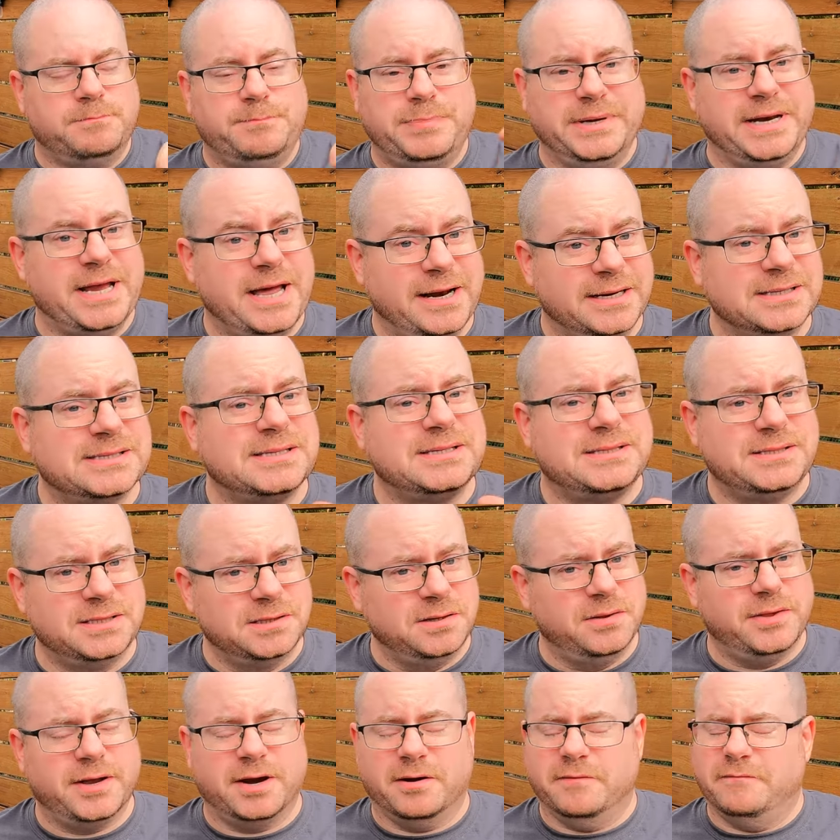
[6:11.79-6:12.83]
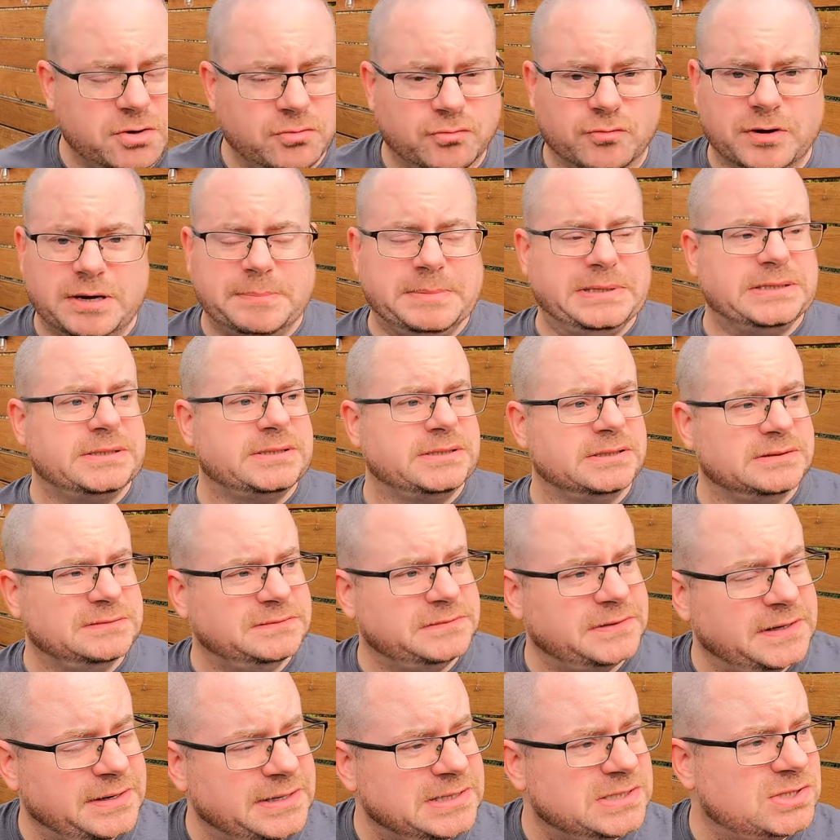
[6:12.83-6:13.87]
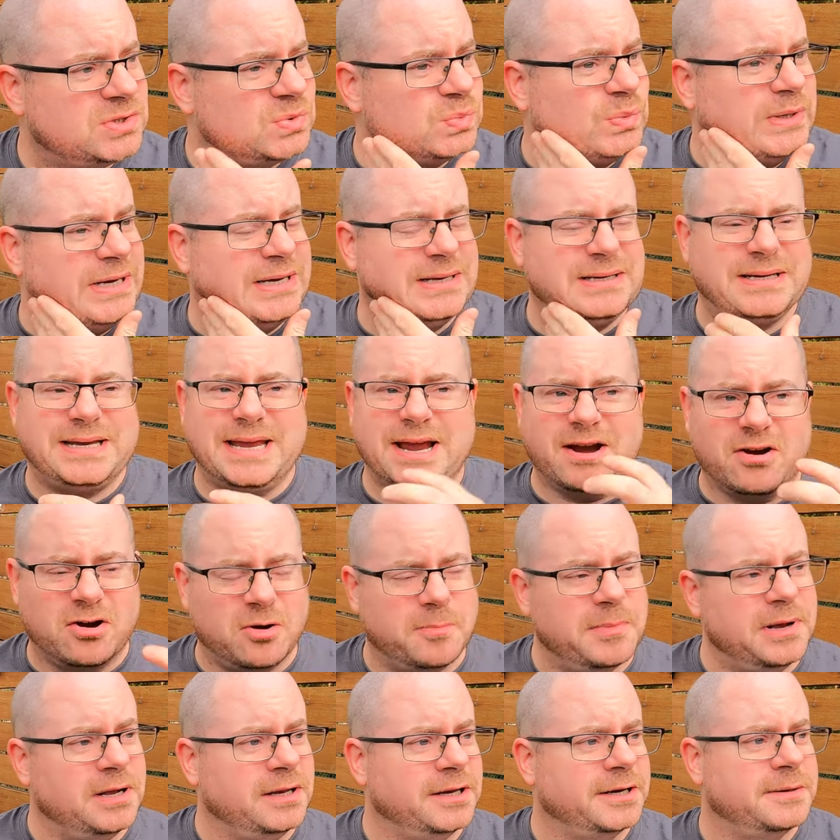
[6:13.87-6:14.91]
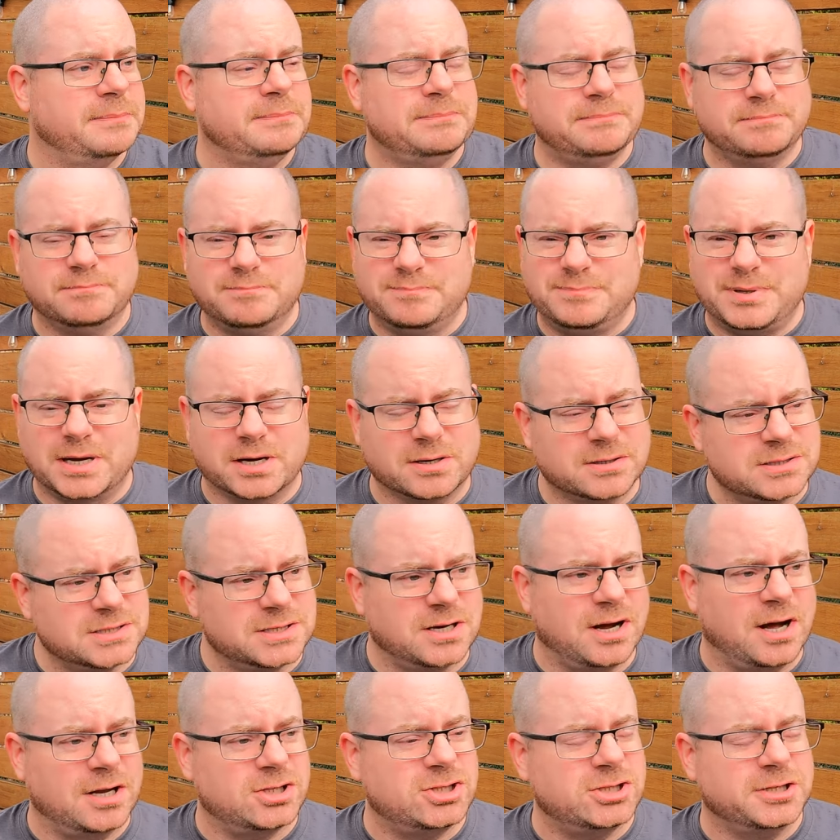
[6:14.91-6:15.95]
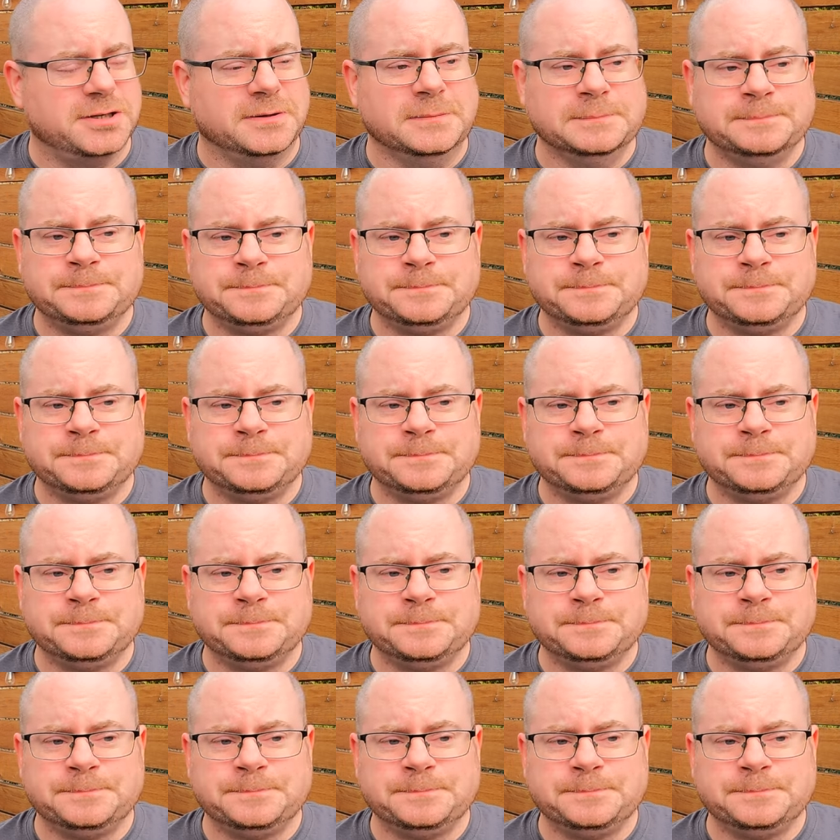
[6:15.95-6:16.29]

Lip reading: banana's still there, creamy, still very sweet, caramelly, butterscotchy,